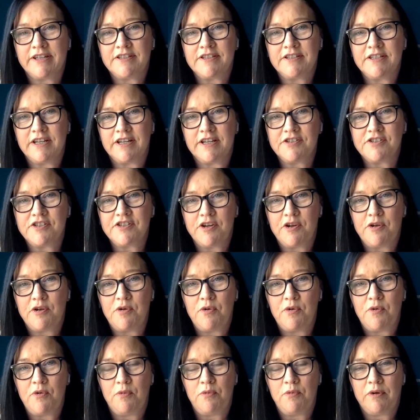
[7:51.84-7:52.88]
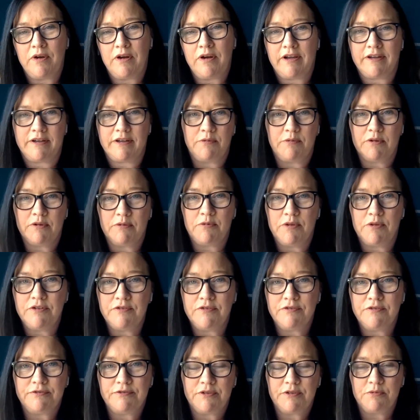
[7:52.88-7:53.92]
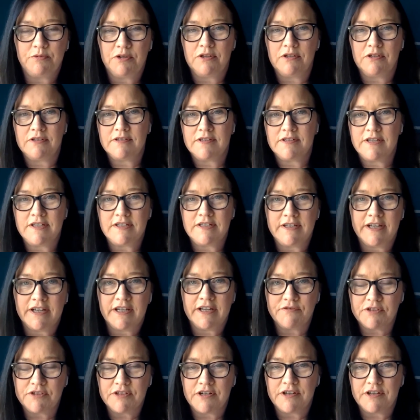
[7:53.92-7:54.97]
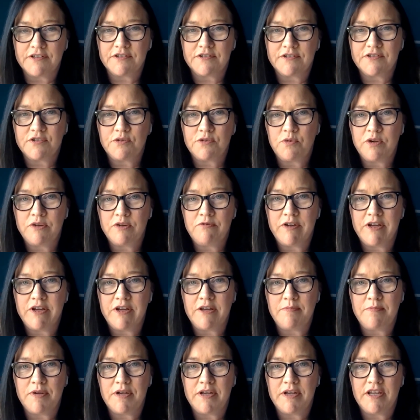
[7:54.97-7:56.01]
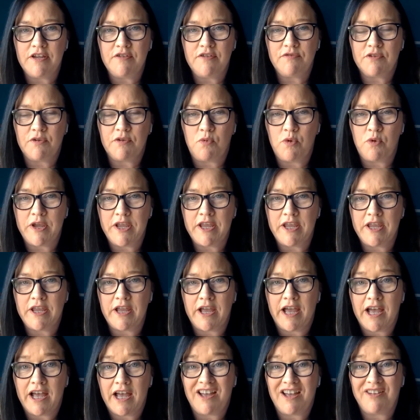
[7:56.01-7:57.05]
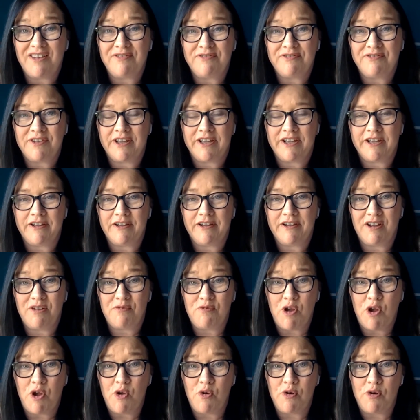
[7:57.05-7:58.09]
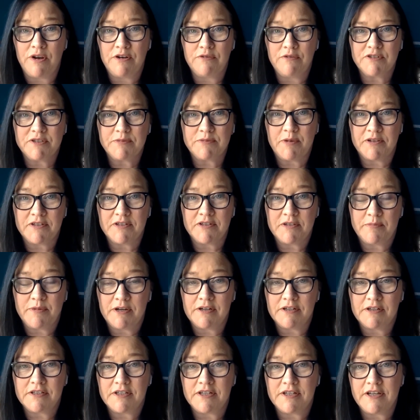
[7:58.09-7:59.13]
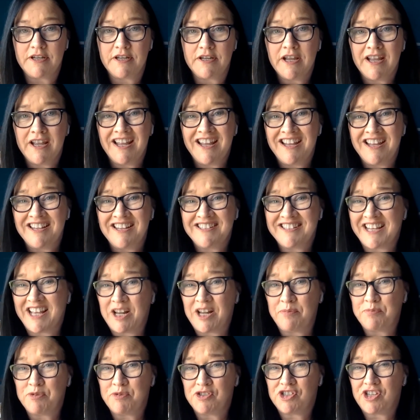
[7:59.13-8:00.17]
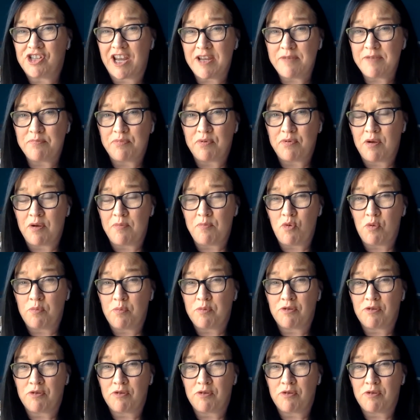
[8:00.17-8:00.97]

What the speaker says: at Diageo, like, we're one of the world's leading advertisers. So we really believe that we have a role and a responsibility to help shape a more